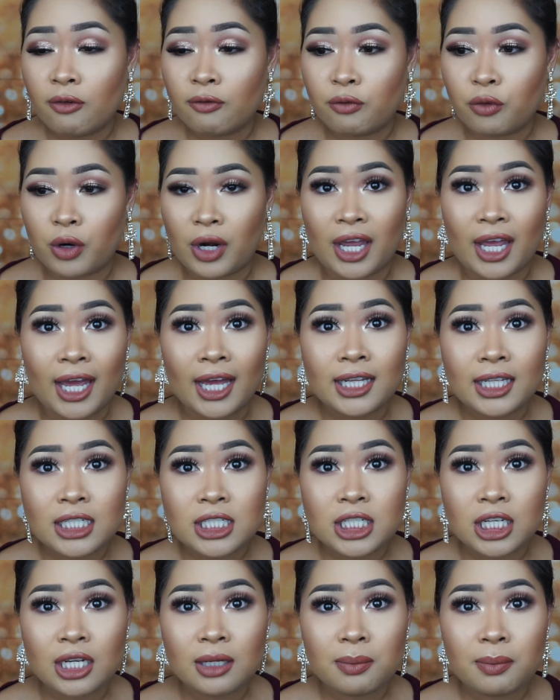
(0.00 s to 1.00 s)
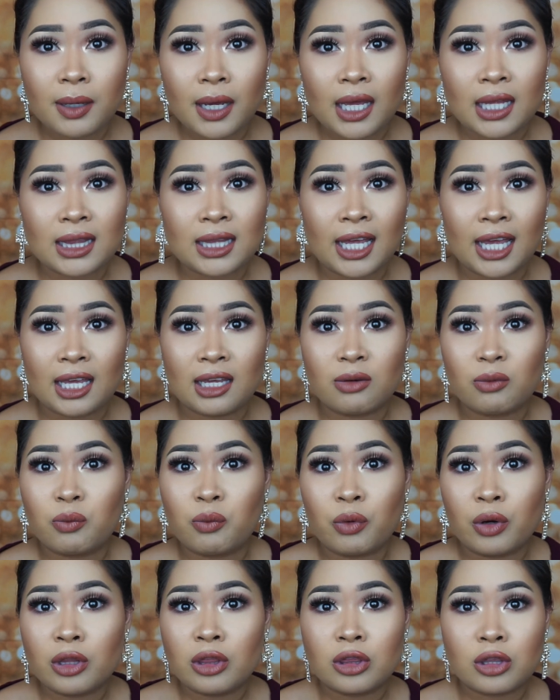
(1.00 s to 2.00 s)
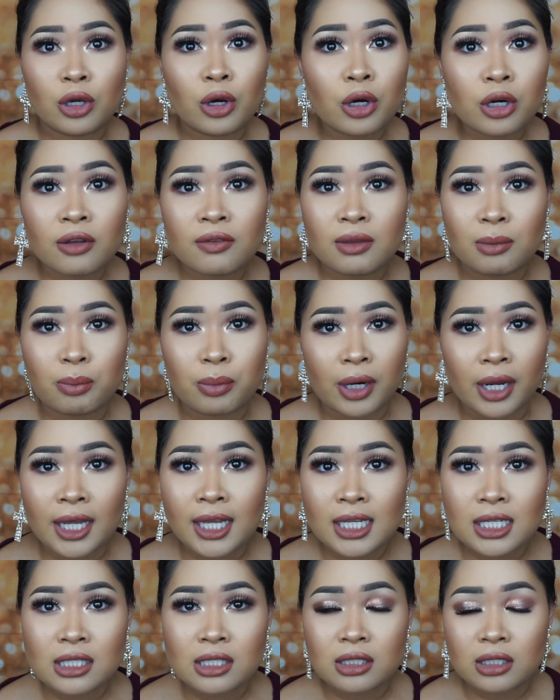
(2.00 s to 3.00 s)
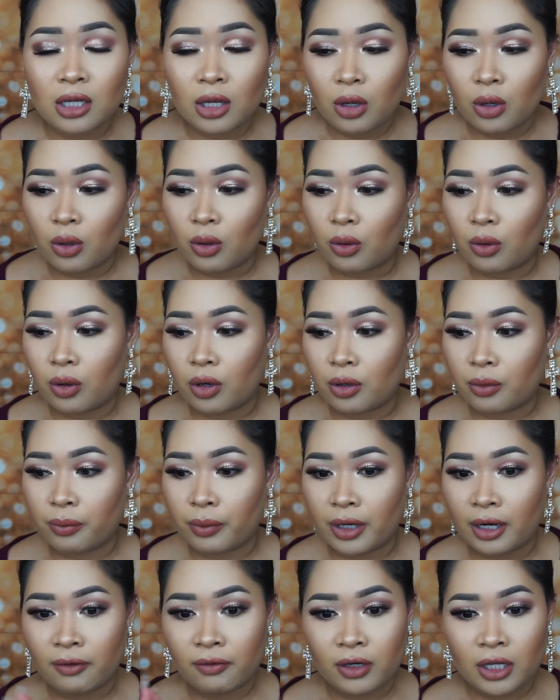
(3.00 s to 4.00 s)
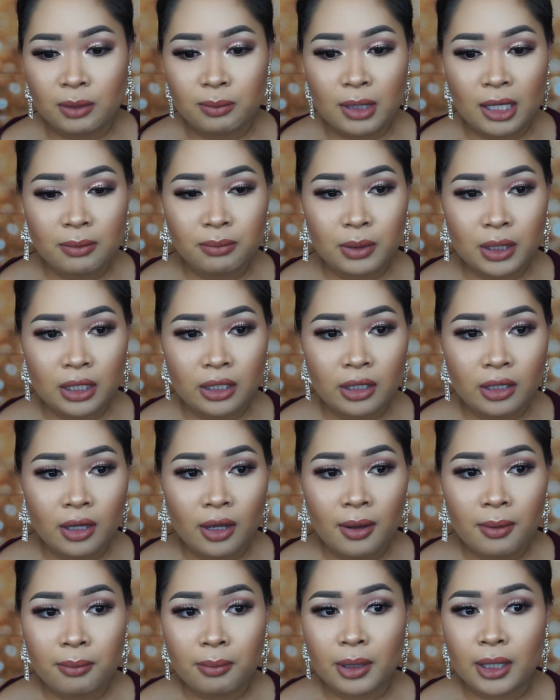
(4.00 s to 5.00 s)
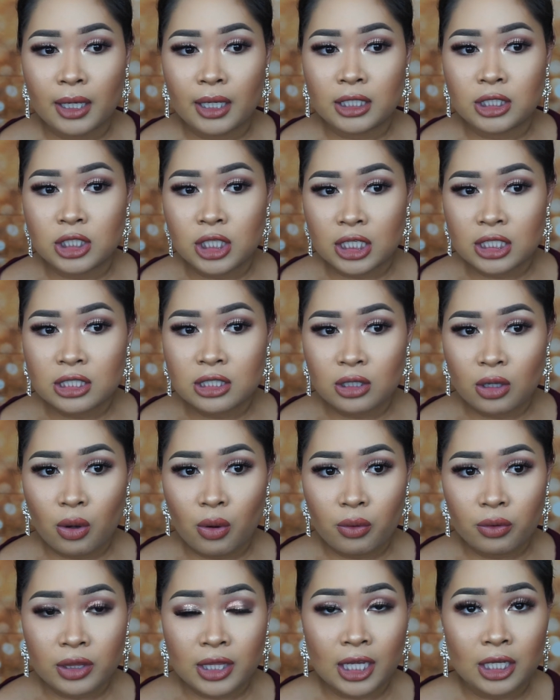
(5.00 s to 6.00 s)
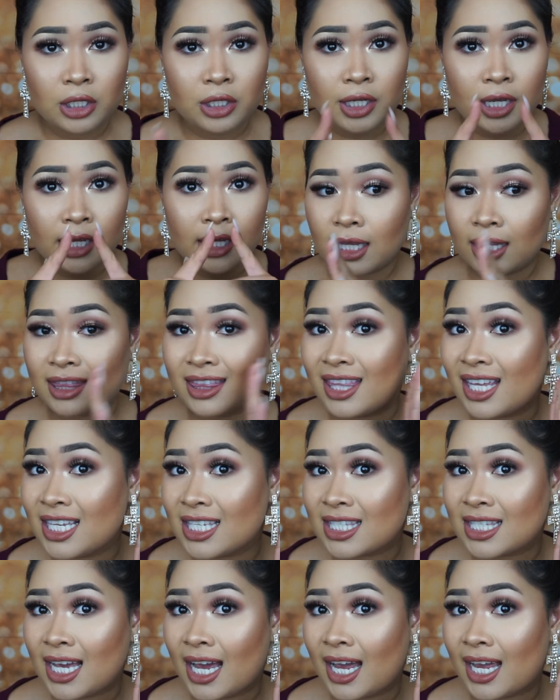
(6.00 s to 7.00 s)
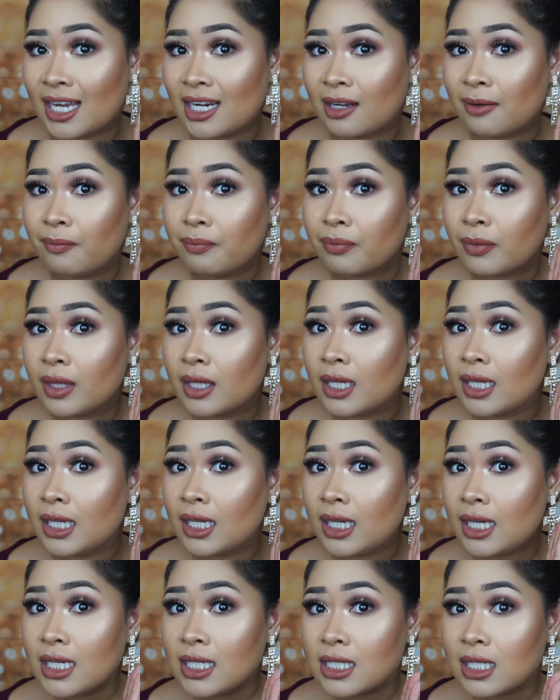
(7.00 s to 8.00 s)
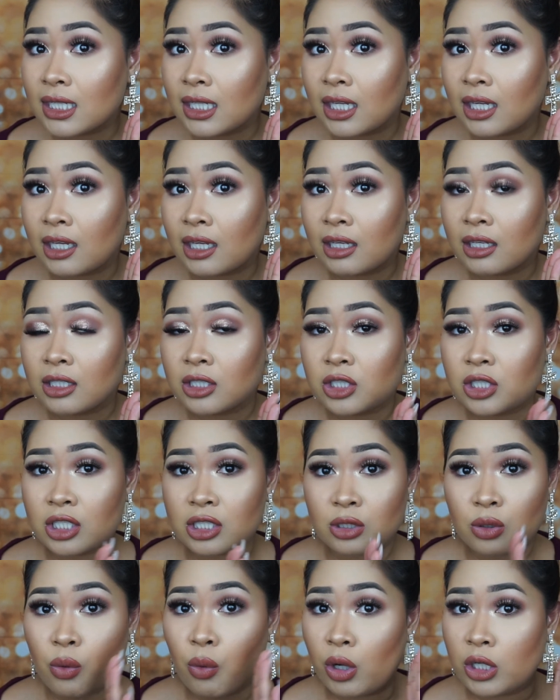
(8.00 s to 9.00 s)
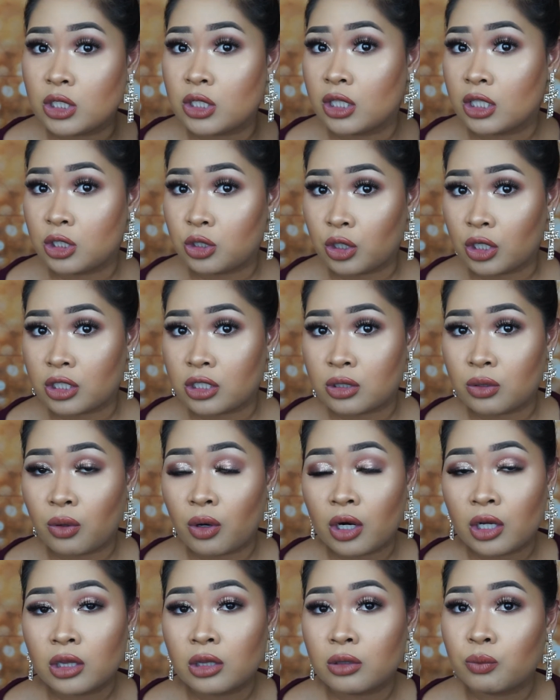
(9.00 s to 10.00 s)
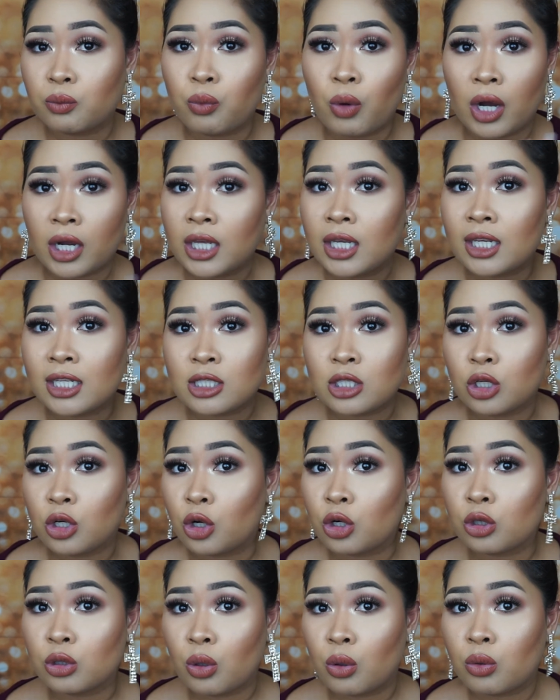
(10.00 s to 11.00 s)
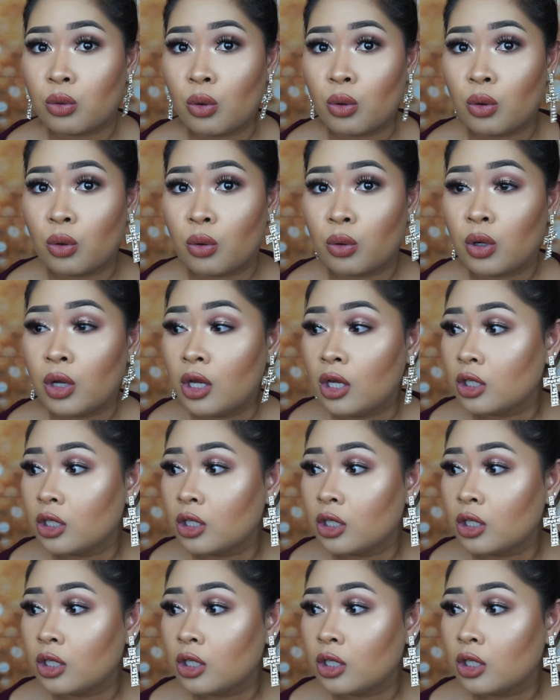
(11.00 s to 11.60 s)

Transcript: for hella cheap and like 1/3 of the price or whatever it may be. But just know that you can get this side easily just going to the drugstore, walking into your local